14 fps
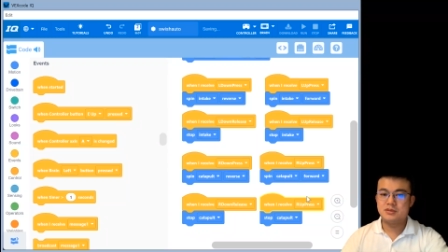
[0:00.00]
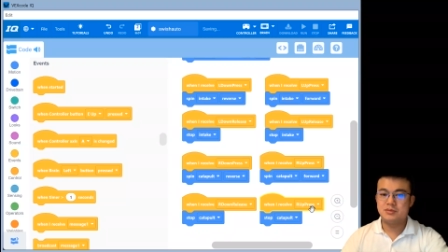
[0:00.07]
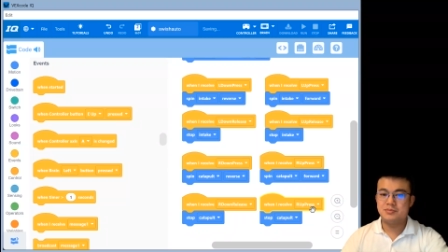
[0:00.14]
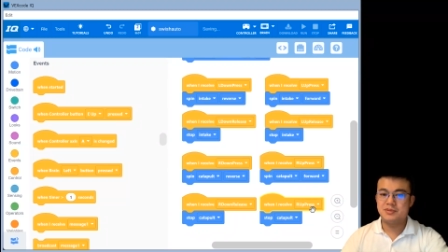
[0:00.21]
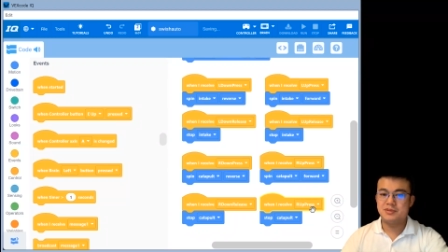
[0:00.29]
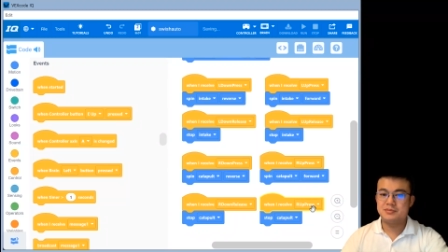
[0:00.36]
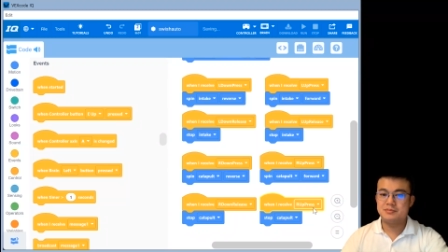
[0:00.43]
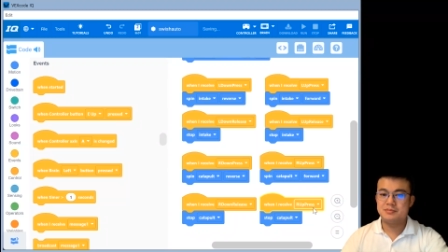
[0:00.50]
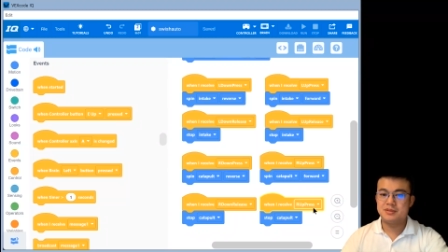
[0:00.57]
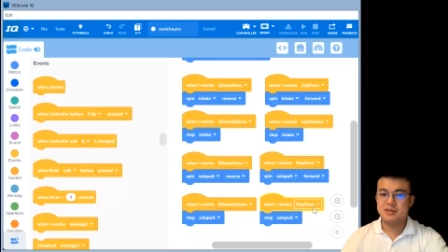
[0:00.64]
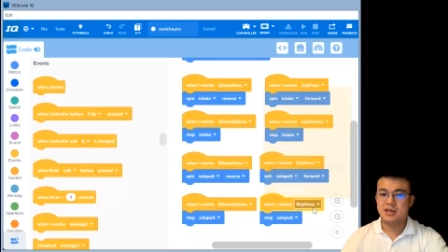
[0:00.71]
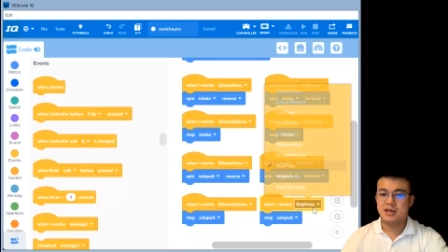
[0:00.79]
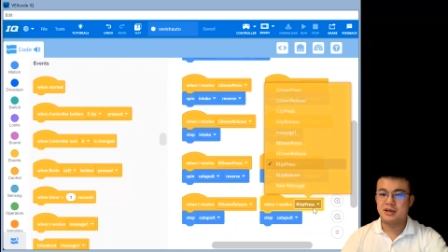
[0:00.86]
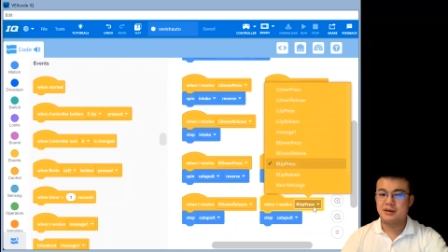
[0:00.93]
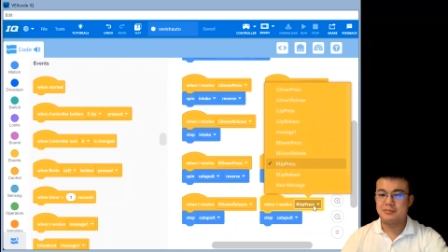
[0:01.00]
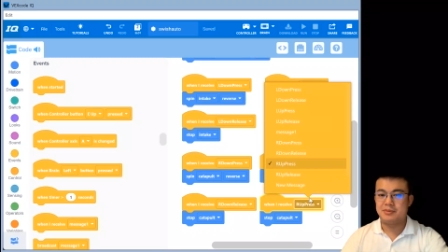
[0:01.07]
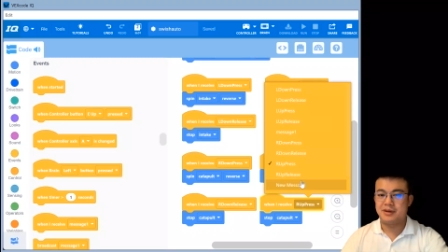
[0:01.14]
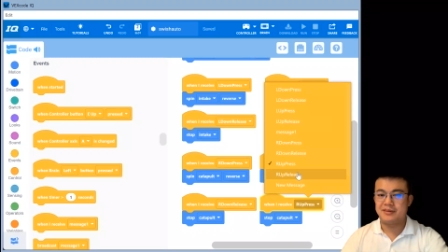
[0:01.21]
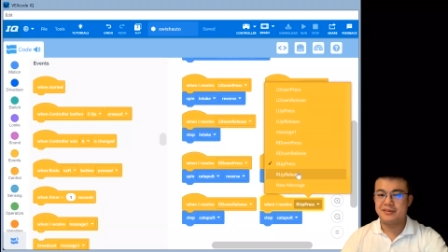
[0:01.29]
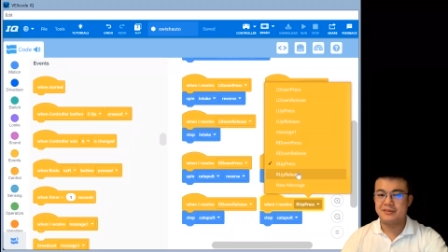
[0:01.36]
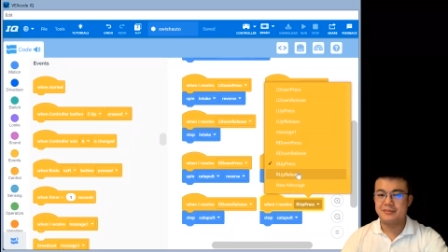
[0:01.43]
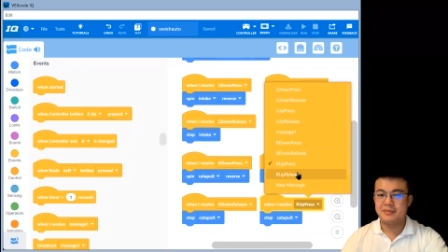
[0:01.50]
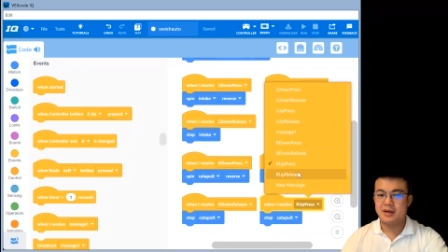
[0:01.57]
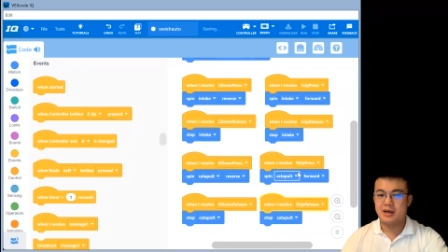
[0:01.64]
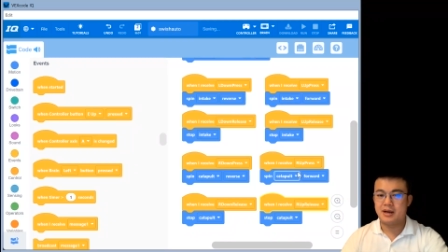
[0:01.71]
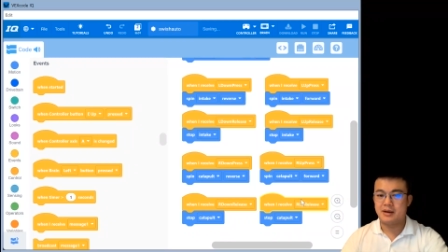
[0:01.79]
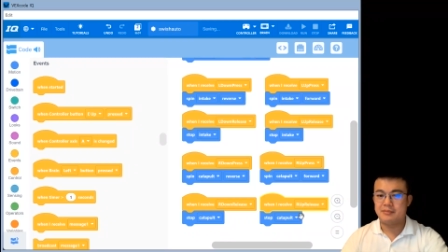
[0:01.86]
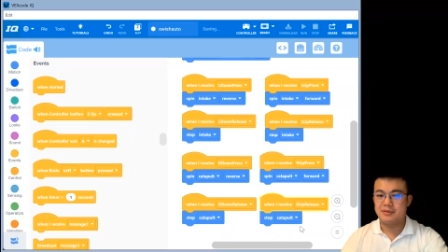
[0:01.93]
Oops, not R press,
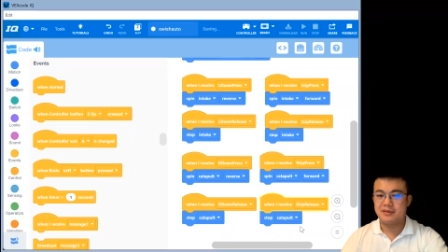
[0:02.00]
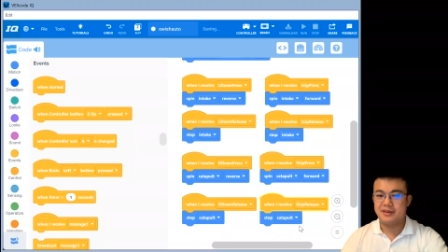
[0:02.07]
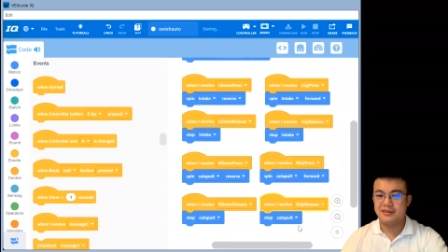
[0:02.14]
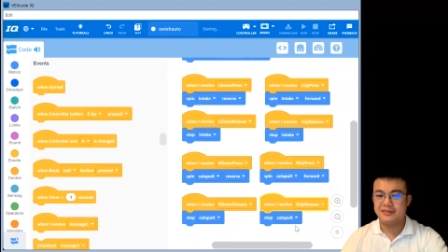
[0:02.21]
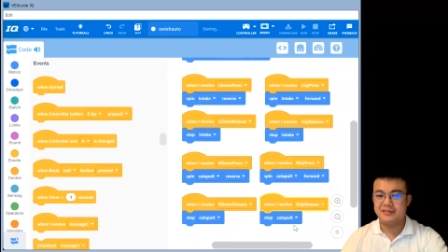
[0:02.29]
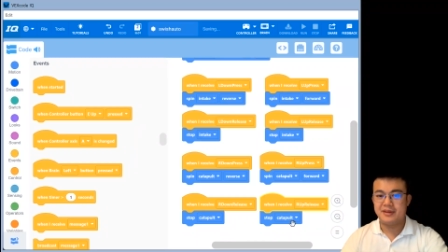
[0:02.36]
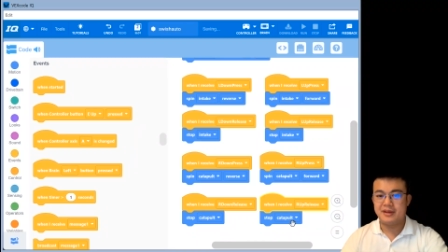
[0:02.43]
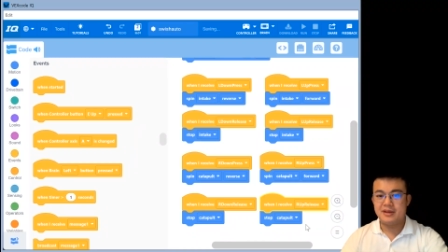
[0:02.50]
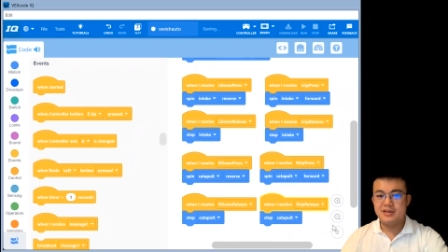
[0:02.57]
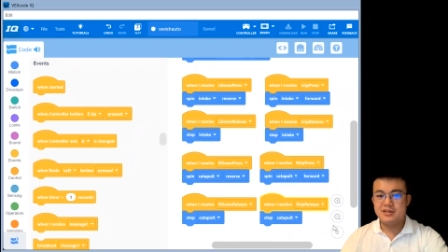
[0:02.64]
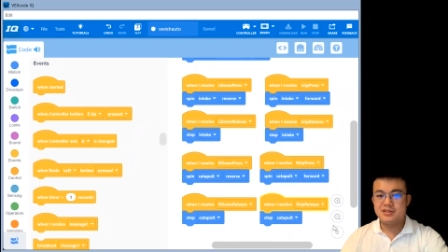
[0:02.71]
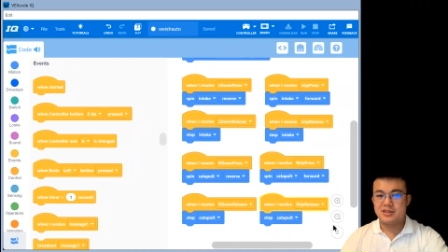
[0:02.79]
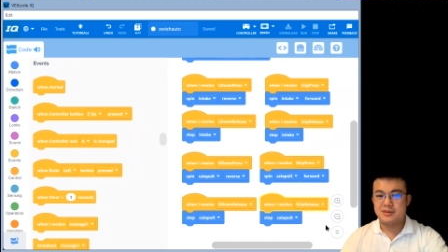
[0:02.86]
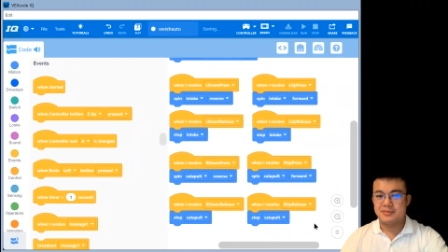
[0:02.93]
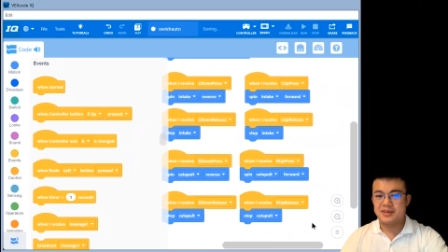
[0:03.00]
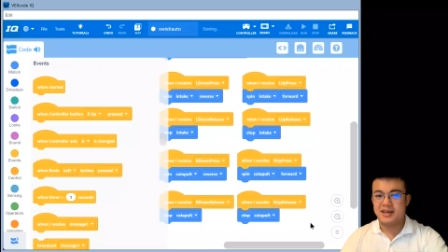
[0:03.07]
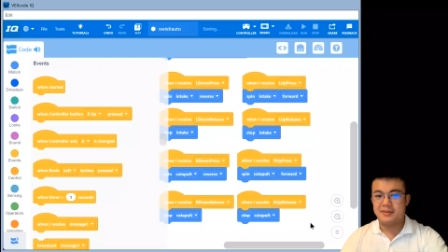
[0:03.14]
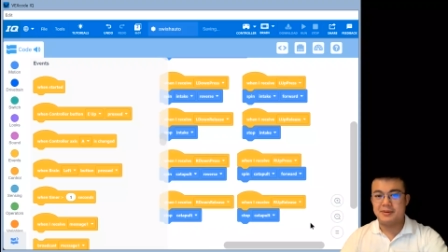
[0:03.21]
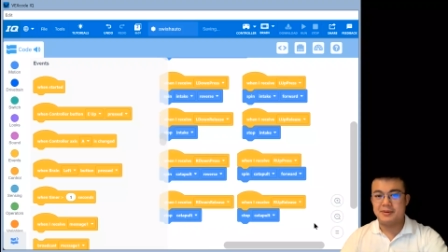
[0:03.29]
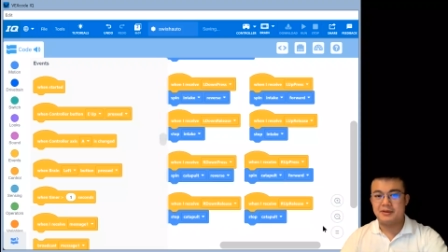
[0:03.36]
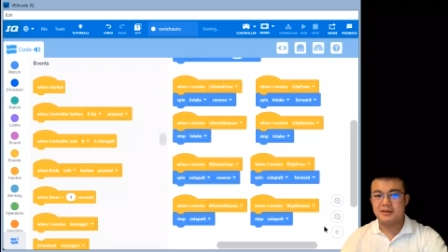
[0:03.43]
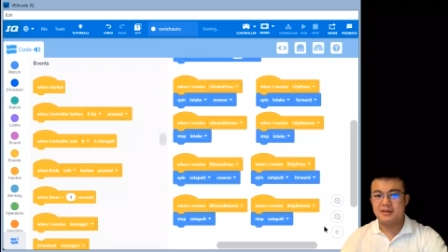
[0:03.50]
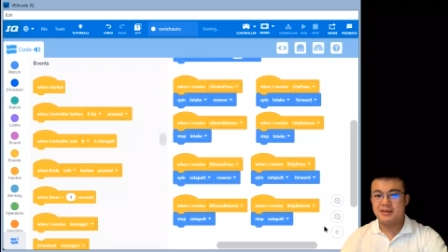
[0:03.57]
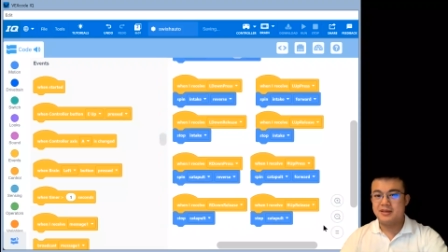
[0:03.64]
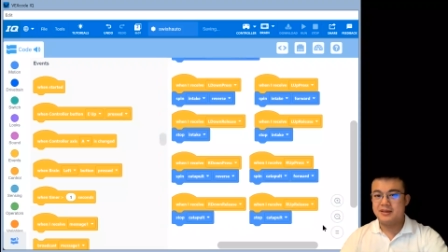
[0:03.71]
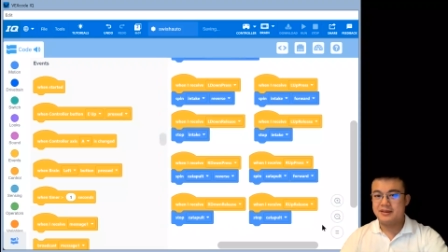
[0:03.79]
R release. Stop the catapult.